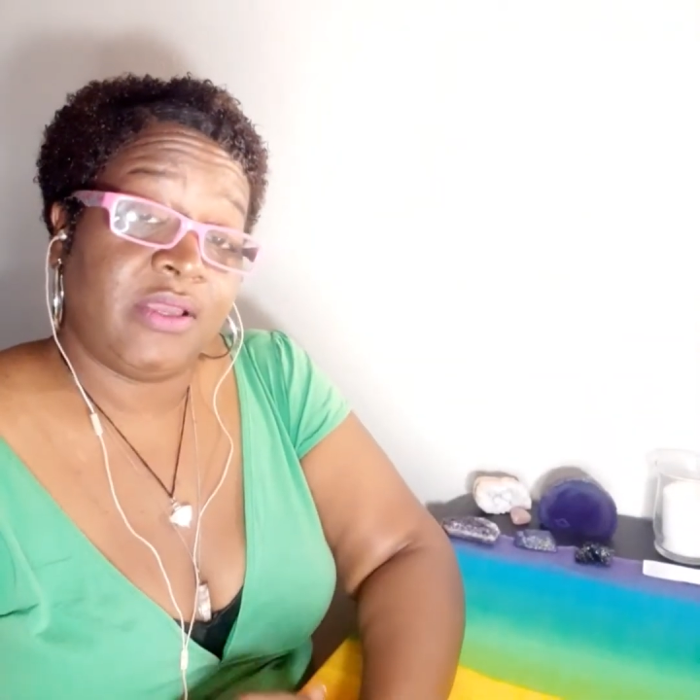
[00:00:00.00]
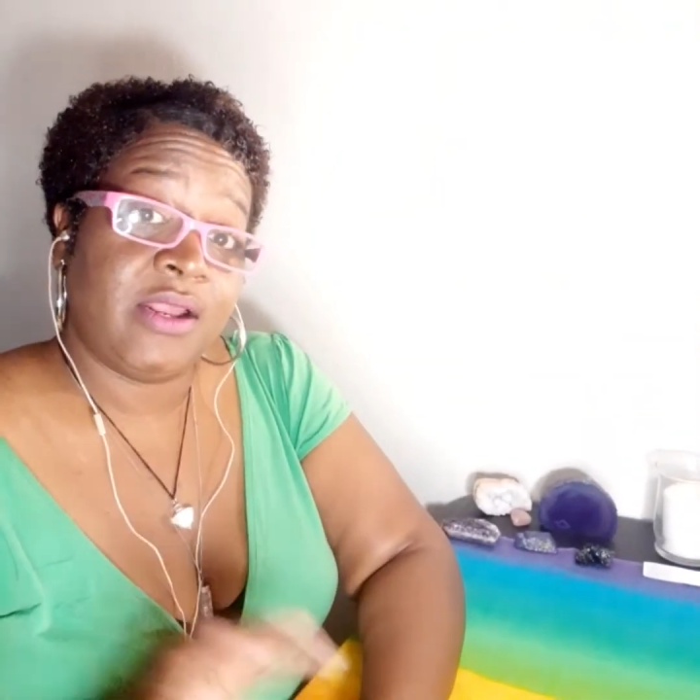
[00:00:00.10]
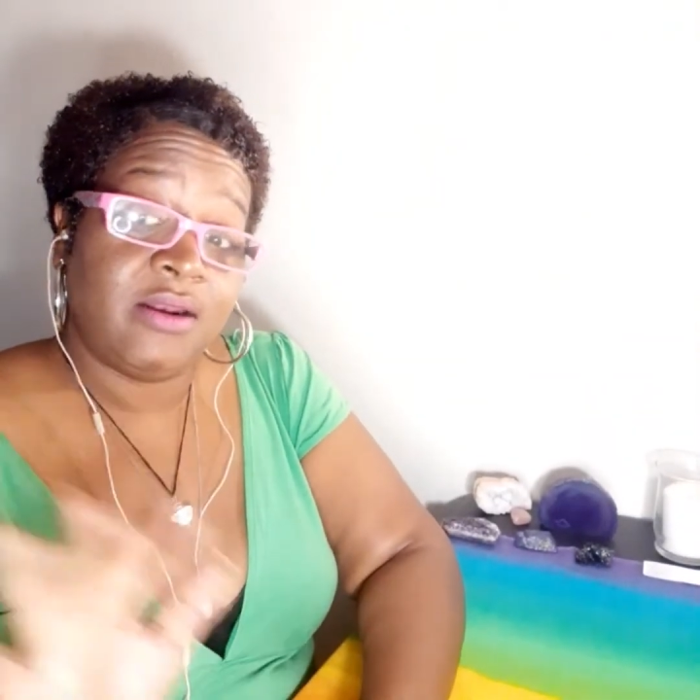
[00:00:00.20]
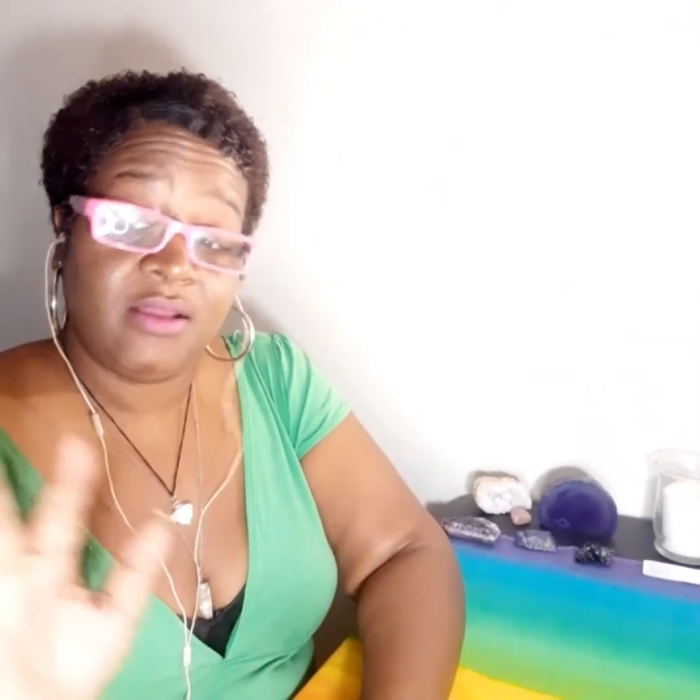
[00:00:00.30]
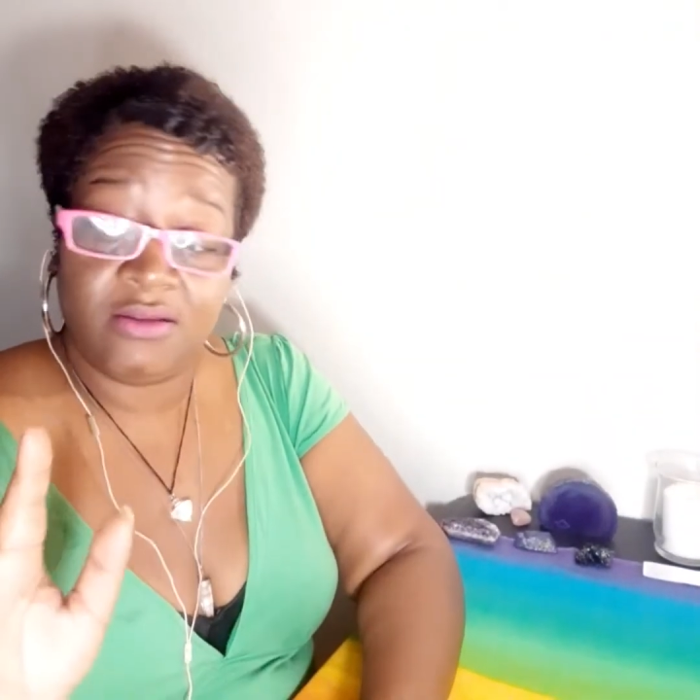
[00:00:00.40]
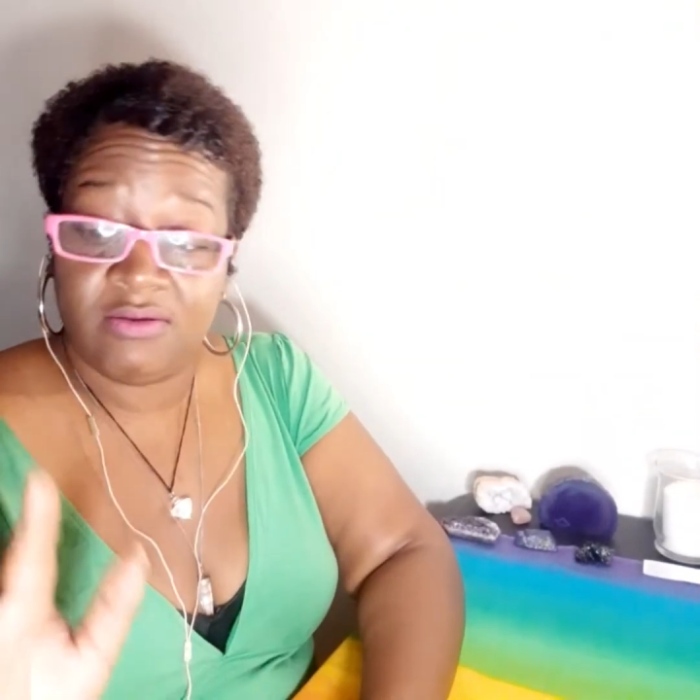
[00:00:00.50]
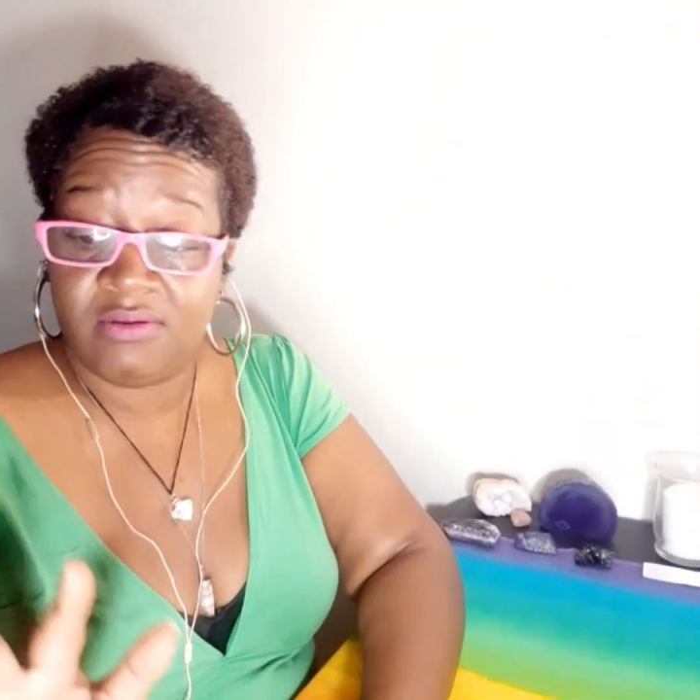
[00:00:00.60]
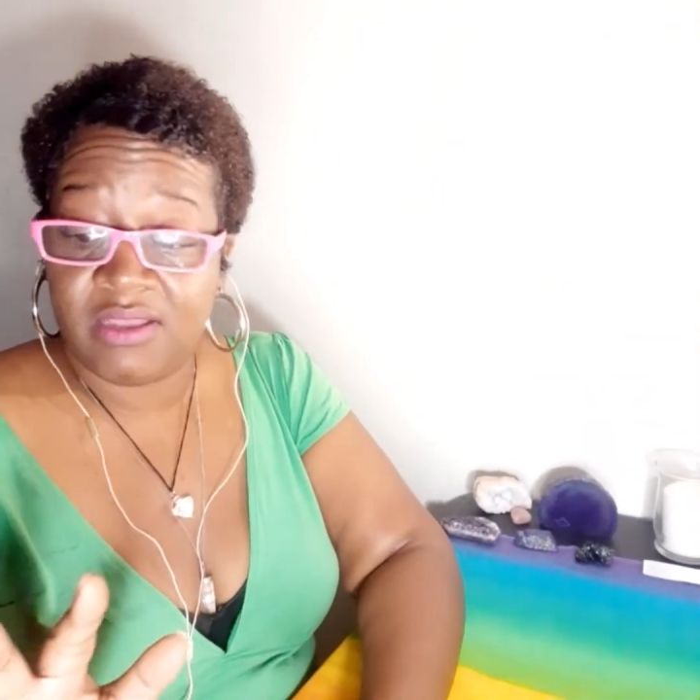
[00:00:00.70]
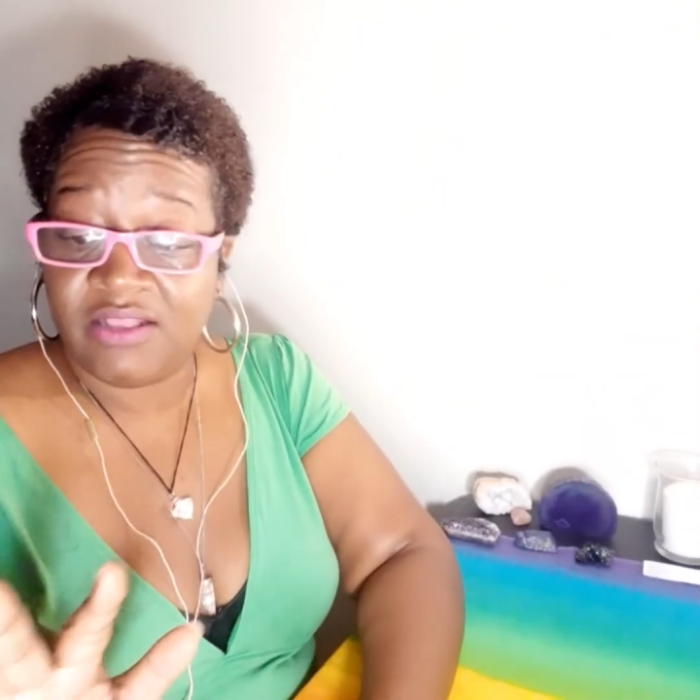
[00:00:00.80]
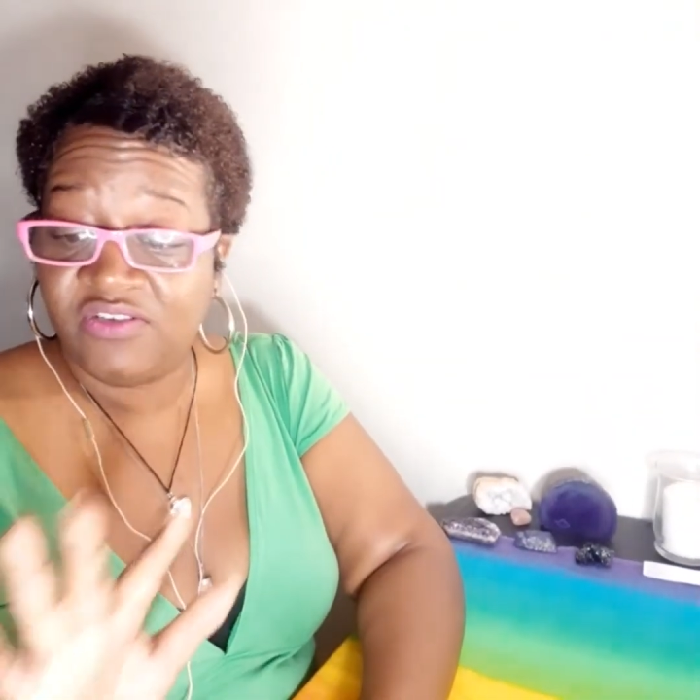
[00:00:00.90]
And I
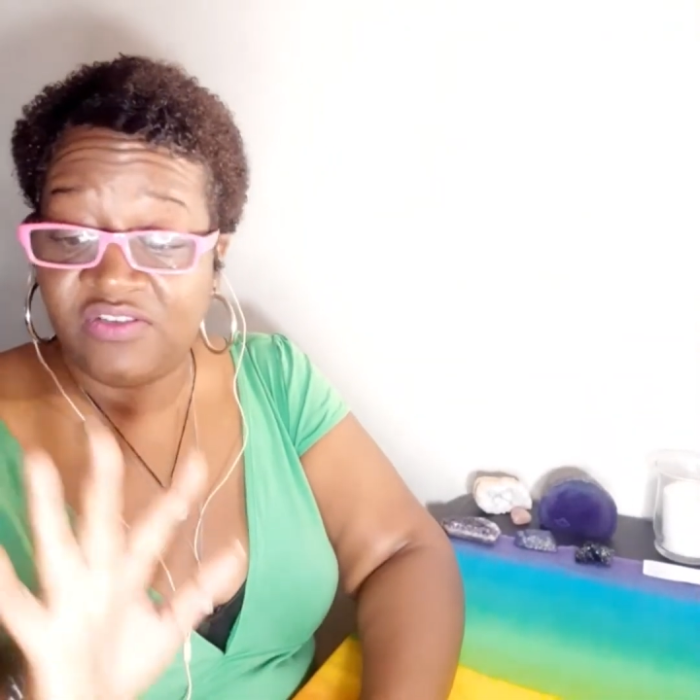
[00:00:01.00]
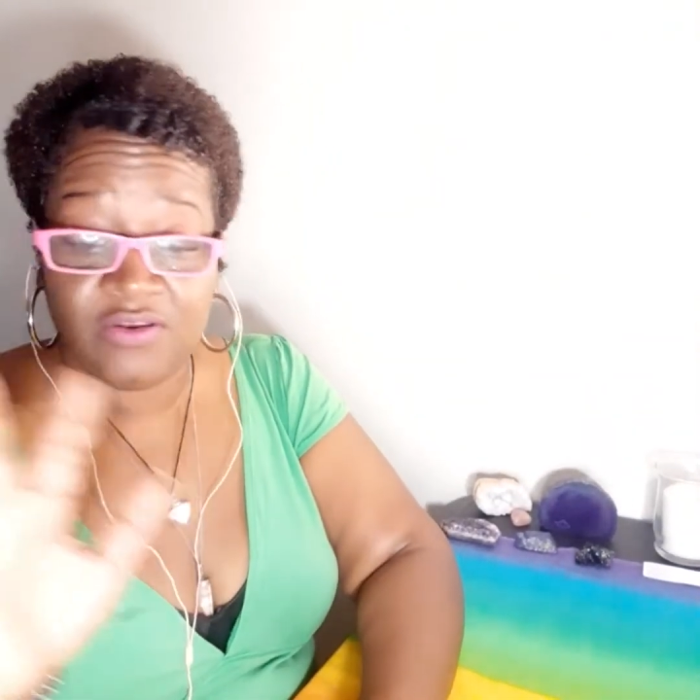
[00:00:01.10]
know I just